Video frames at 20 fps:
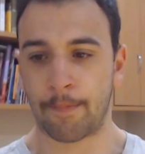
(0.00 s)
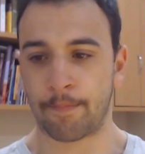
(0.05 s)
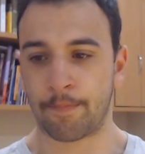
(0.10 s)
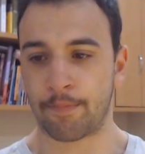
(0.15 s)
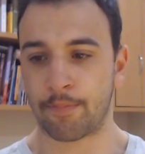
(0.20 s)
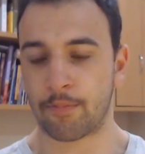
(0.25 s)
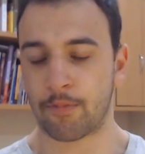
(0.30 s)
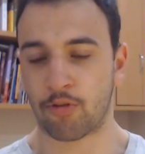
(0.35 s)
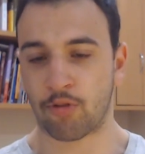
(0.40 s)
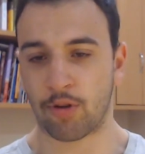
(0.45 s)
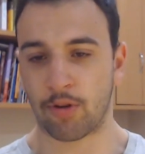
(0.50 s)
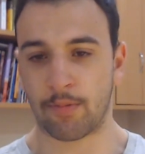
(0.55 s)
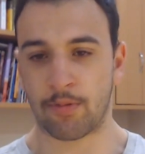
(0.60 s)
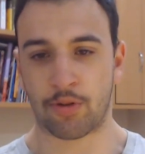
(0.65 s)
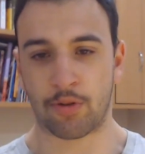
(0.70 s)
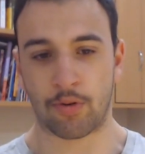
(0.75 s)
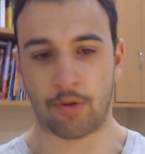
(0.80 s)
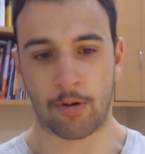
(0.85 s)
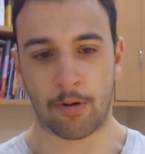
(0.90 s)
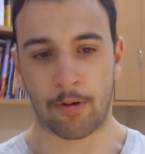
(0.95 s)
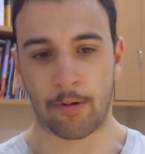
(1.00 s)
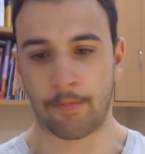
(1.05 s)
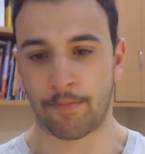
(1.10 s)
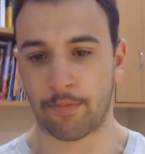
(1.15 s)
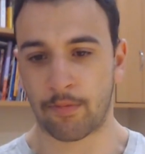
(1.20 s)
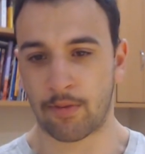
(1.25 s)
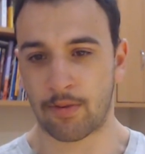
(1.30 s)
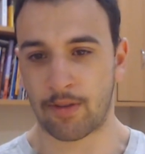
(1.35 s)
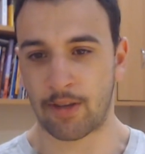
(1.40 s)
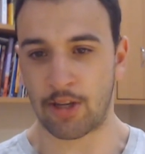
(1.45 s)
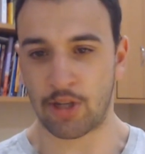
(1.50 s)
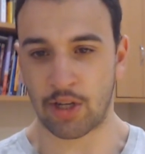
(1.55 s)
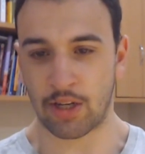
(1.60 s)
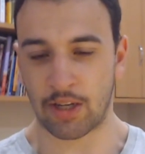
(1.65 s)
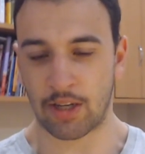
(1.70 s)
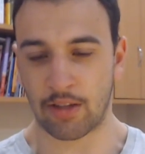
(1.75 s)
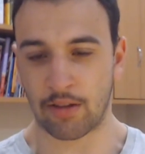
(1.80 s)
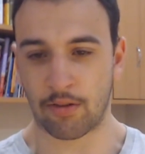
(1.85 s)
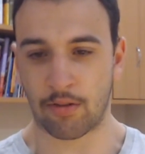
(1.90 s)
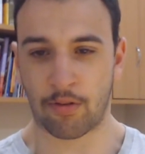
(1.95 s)
Scrimshaw, CJ
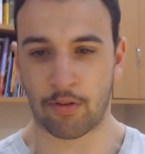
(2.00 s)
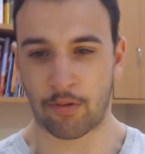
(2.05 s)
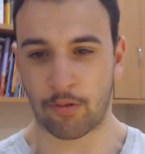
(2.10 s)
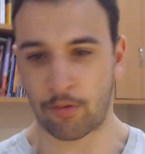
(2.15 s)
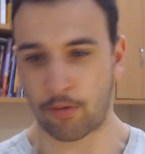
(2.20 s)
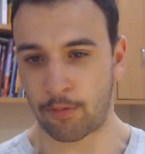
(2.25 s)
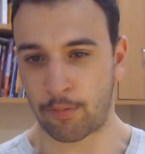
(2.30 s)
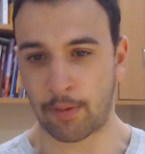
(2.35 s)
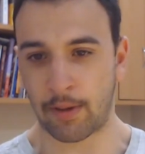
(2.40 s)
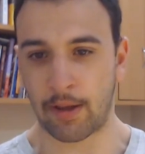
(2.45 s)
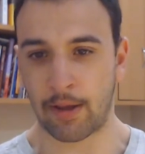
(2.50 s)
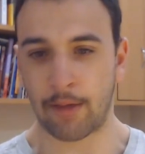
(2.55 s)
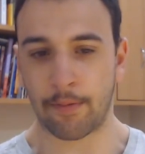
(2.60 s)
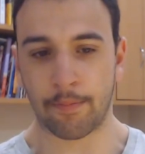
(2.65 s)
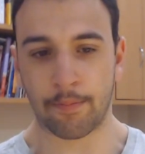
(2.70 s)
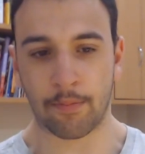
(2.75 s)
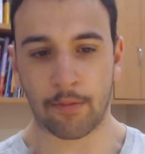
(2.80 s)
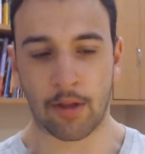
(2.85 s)
can sort of play it.